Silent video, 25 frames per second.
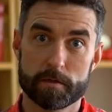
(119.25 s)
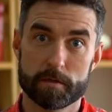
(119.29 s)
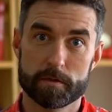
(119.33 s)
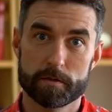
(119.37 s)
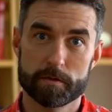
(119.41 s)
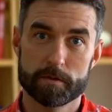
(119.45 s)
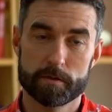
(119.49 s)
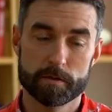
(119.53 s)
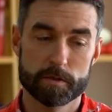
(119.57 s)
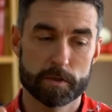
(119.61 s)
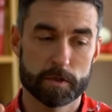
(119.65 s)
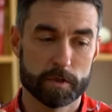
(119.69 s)

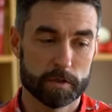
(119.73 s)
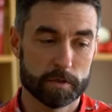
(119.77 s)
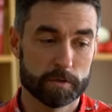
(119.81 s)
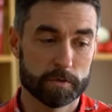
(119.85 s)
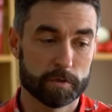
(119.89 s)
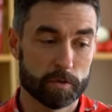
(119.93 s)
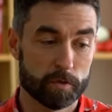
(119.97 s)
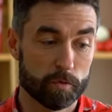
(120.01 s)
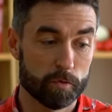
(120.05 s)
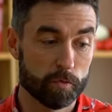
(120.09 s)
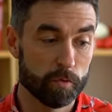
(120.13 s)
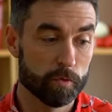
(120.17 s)
So there's a
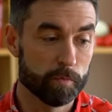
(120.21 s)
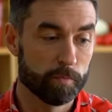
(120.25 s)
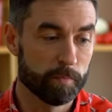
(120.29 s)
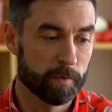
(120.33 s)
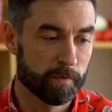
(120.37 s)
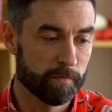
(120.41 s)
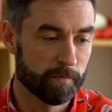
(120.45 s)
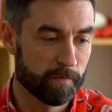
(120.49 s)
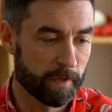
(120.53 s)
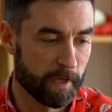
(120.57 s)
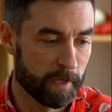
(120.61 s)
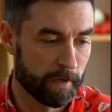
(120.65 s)
group
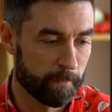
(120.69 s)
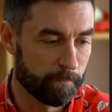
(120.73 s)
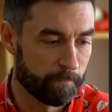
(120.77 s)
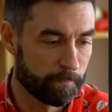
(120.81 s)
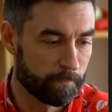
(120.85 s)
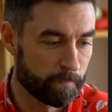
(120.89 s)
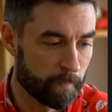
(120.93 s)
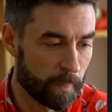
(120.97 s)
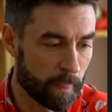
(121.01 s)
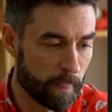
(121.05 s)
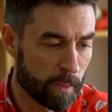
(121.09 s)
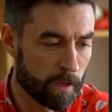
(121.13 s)
of them.
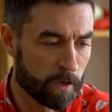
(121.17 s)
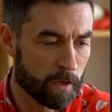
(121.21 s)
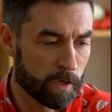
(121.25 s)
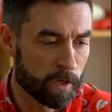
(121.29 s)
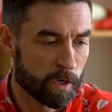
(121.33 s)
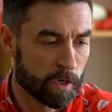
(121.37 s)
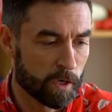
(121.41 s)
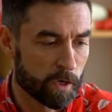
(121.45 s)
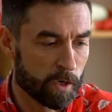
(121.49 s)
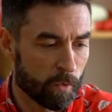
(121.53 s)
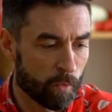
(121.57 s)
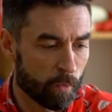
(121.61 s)

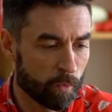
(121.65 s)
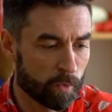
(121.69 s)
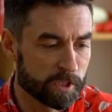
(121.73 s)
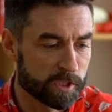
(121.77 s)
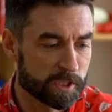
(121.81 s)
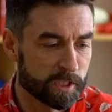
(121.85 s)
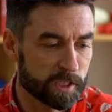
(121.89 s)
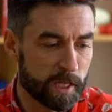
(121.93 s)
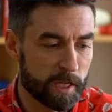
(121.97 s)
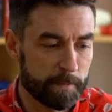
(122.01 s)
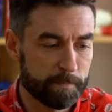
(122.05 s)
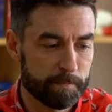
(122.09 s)
We
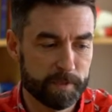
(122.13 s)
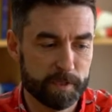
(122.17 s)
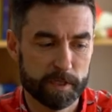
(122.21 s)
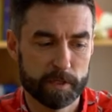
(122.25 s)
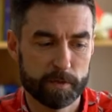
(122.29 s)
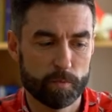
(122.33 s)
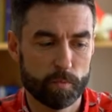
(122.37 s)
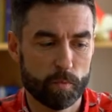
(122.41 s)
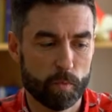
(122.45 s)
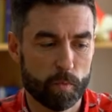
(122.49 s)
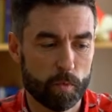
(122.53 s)
slept in